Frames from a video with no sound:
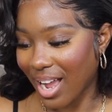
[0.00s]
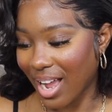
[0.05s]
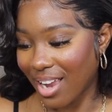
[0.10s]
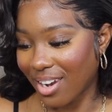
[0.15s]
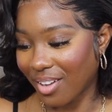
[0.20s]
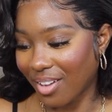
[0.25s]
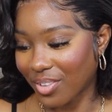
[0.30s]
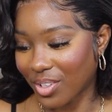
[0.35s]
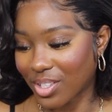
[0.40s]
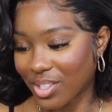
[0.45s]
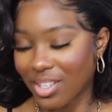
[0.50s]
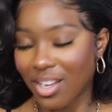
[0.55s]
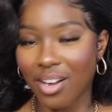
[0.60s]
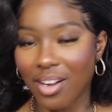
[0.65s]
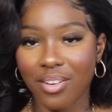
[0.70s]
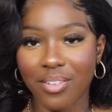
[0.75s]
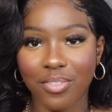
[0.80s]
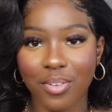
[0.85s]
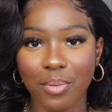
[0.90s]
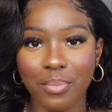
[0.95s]
I love your
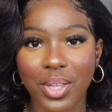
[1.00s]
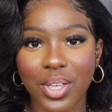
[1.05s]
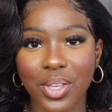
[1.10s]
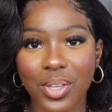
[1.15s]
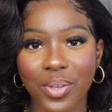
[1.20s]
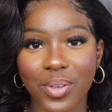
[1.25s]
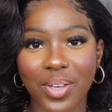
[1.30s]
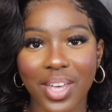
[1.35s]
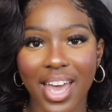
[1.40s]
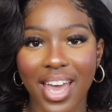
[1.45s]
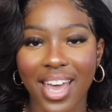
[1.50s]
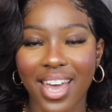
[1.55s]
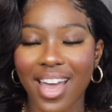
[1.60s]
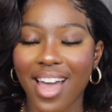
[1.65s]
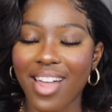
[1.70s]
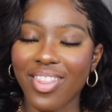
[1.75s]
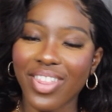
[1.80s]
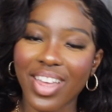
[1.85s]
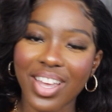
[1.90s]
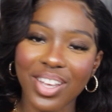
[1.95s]
style. From the UK,
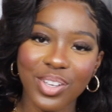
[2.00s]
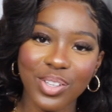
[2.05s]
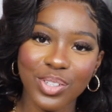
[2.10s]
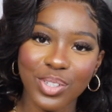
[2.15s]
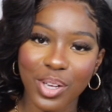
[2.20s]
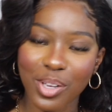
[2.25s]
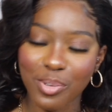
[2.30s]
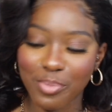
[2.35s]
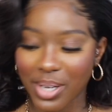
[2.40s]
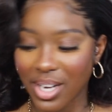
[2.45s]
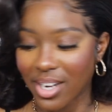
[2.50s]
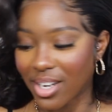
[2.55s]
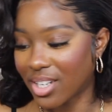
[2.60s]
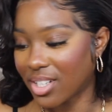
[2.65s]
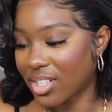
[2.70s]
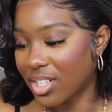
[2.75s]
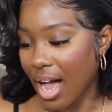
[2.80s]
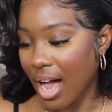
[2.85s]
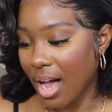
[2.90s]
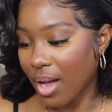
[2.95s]
and thank you so
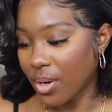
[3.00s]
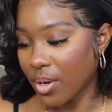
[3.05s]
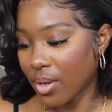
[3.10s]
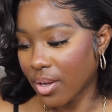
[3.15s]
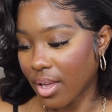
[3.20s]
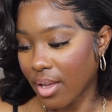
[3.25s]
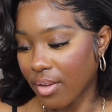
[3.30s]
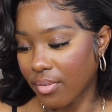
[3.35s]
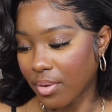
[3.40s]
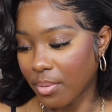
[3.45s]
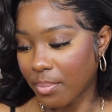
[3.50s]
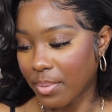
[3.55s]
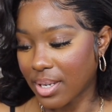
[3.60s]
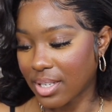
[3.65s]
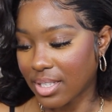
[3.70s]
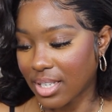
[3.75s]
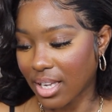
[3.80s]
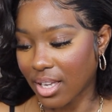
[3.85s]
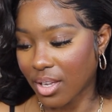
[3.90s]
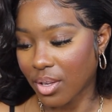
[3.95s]
much. How long have you
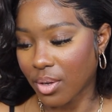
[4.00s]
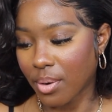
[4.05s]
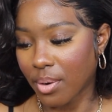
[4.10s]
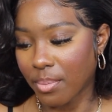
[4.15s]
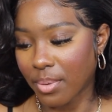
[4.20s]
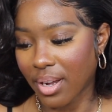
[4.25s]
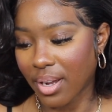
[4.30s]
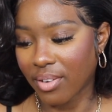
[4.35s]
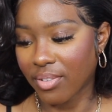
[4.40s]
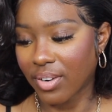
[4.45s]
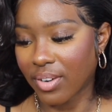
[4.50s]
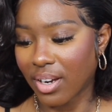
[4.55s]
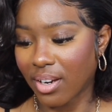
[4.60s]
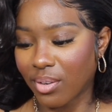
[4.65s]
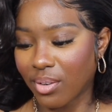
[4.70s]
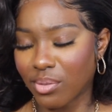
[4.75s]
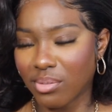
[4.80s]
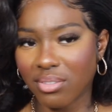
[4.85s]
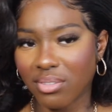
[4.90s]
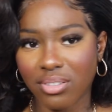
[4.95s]
been dating your
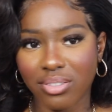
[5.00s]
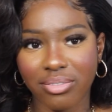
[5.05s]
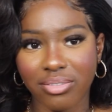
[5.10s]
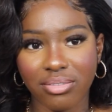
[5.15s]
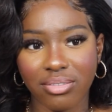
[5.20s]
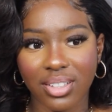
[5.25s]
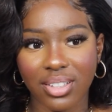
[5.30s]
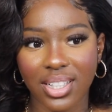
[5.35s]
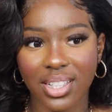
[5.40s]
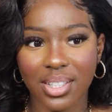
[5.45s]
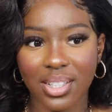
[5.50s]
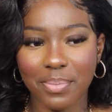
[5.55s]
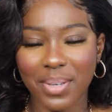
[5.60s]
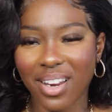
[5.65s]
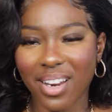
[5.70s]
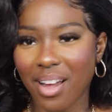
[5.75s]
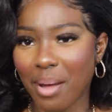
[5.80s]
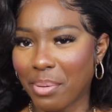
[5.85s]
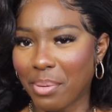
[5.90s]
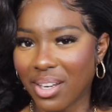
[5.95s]
boyfriend? Oof, it's been
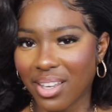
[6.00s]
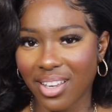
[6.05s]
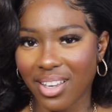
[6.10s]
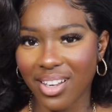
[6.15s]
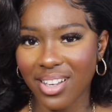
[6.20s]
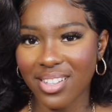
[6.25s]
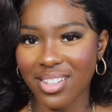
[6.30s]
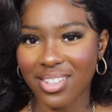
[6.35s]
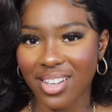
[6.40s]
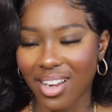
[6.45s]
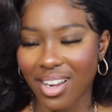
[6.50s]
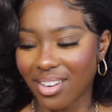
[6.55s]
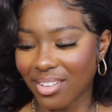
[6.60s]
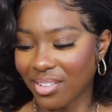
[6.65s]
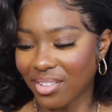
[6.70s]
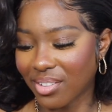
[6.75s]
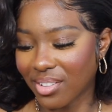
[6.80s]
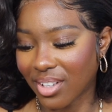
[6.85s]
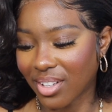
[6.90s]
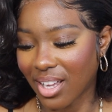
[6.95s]
a couple of years now.
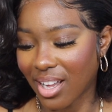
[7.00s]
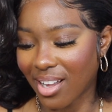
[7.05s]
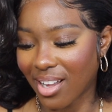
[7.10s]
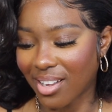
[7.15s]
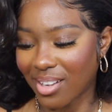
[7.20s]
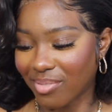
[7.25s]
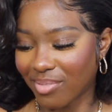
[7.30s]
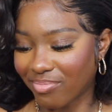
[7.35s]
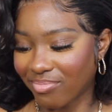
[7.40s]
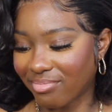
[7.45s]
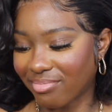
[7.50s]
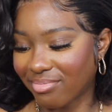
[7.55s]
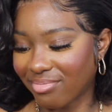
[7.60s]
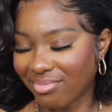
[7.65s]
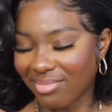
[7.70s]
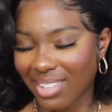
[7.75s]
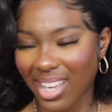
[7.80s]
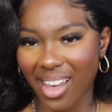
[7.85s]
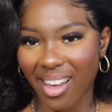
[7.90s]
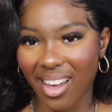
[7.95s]

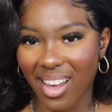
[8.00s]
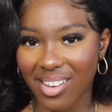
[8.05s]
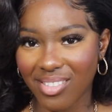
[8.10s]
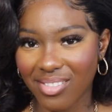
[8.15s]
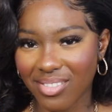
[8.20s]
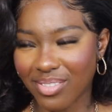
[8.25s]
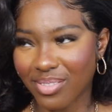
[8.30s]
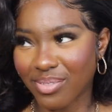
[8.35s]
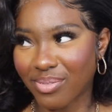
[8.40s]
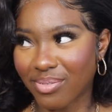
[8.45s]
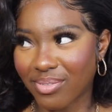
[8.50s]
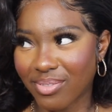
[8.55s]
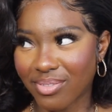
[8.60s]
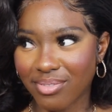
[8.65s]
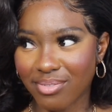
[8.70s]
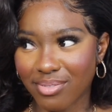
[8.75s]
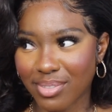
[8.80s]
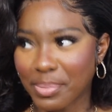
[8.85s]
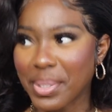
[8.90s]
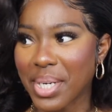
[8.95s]
Yeah,
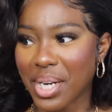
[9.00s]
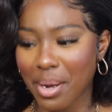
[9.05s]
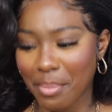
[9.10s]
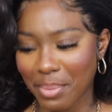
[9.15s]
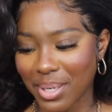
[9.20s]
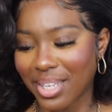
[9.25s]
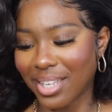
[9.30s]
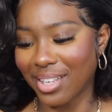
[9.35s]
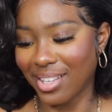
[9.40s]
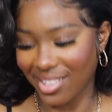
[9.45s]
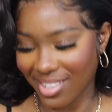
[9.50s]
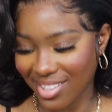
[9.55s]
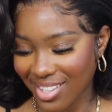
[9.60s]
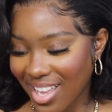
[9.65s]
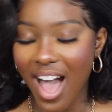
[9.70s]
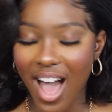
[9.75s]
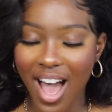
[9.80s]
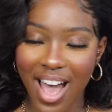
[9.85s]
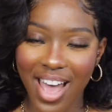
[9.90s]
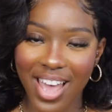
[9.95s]
it's been a couple of years.
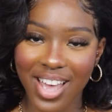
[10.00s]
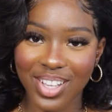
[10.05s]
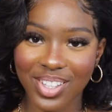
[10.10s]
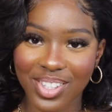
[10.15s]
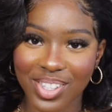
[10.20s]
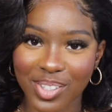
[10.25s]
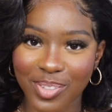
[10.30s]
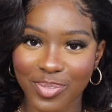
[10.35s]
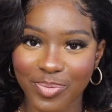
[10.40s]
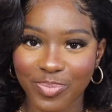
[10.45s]
Height.